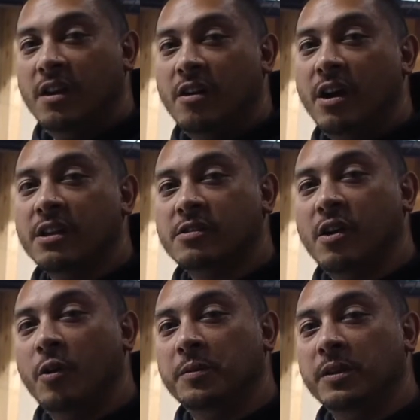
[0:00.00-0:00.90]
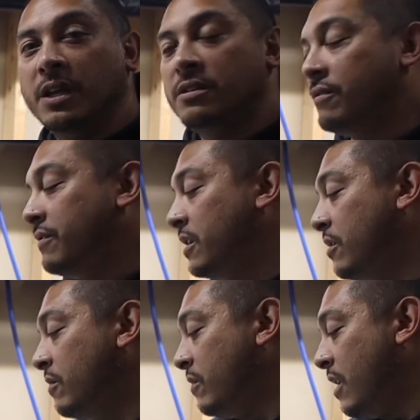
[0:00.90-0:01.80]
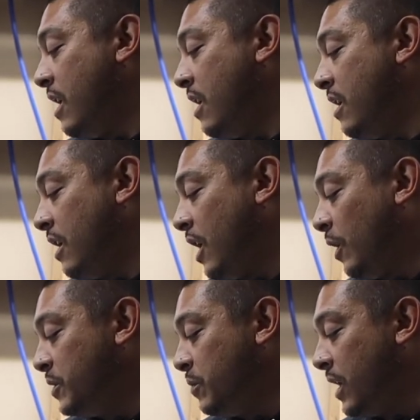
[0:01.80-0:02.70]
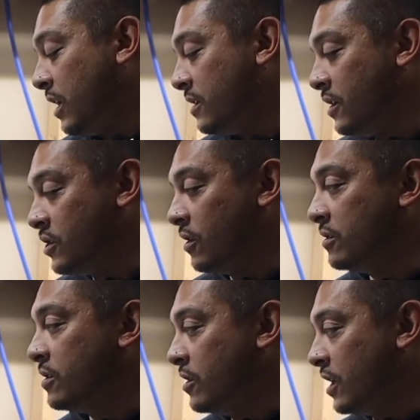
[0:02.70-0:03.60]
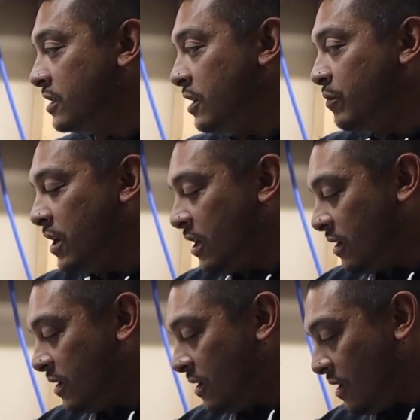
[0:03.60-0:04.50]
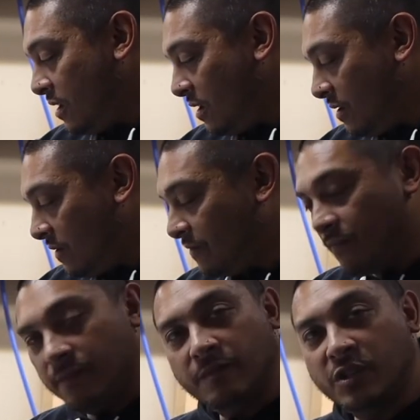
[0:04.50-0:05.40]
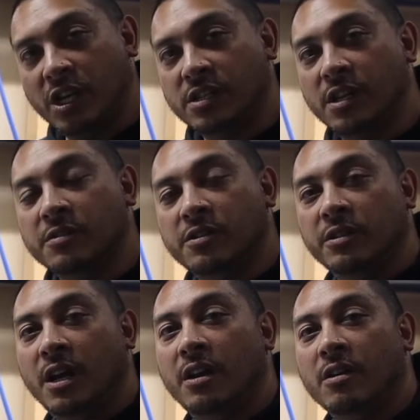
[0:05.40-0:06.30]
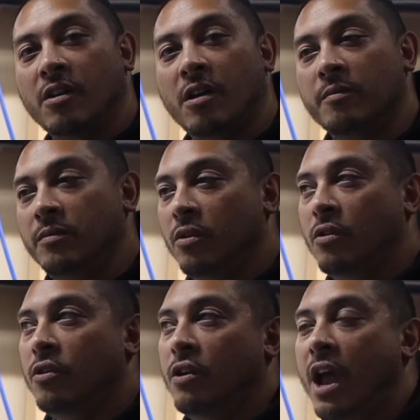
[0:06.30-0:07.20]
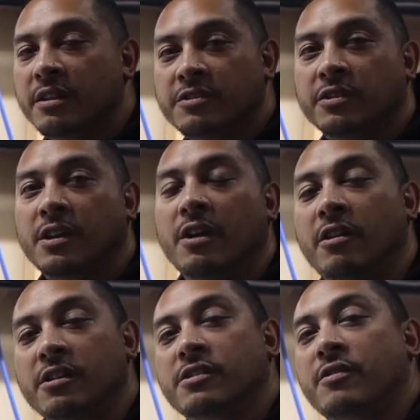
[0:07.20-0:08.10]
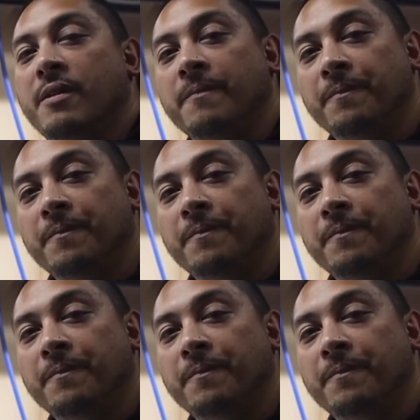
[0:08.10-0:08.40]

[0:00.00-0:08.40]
All right, so I hope you liked our video and it helps you make a decision onto your next e-brake. Check us out, serial9.com or @serial9 on Instagram.